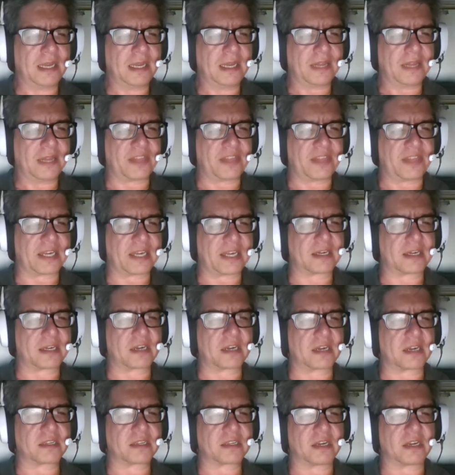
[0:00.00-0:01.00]
They had
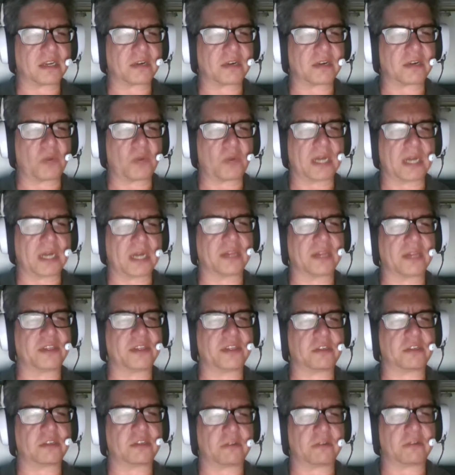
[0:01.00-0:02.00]
got along well, the
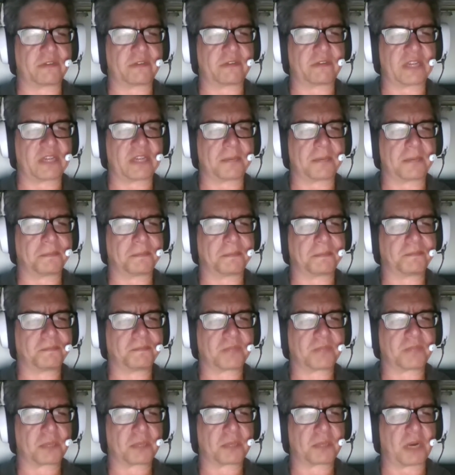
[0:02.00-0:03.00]
two of them.
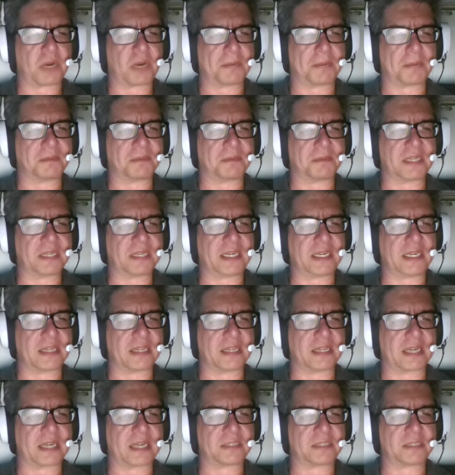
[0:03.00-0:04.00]
Probably he
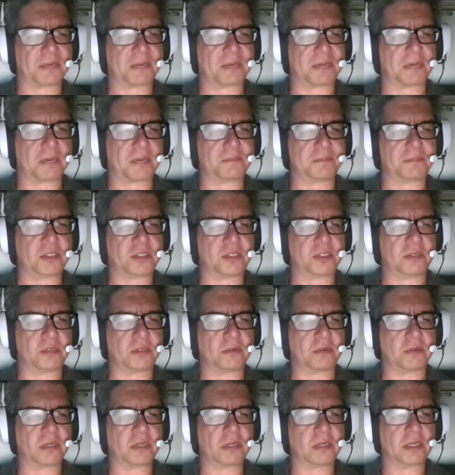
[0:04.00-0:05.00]
liked Bob
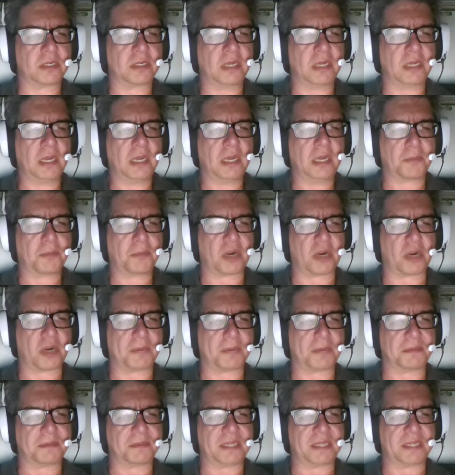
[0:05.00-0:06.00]
too.
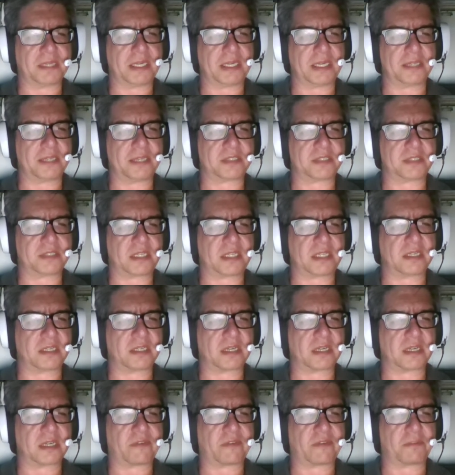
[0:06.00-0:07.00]
Probably he had seen
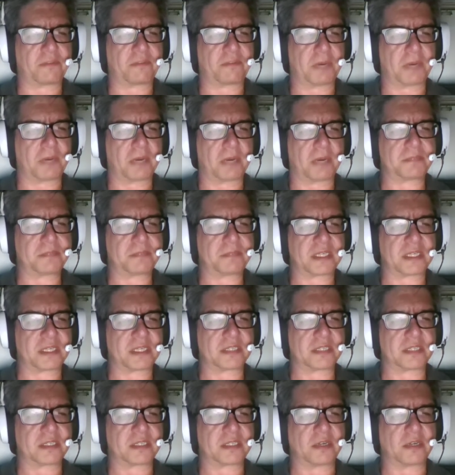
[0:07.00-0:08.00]
enough of Bob to get
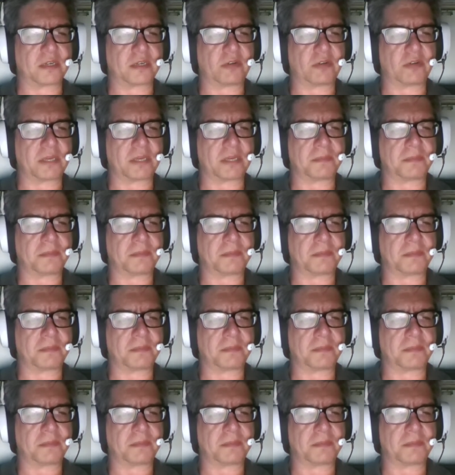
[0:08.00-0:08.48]
to know him.